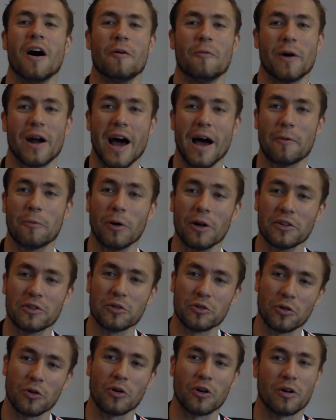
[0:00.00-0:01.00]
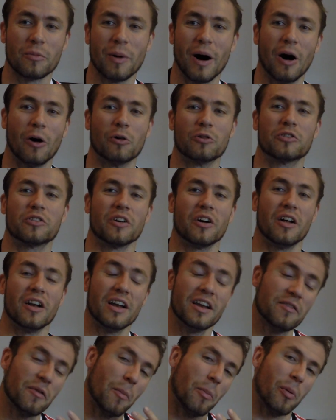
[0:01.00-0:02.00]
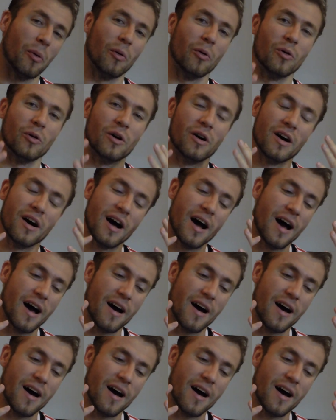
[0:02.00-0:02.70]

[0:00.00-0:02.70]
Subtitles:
where I want to talk about Liverpool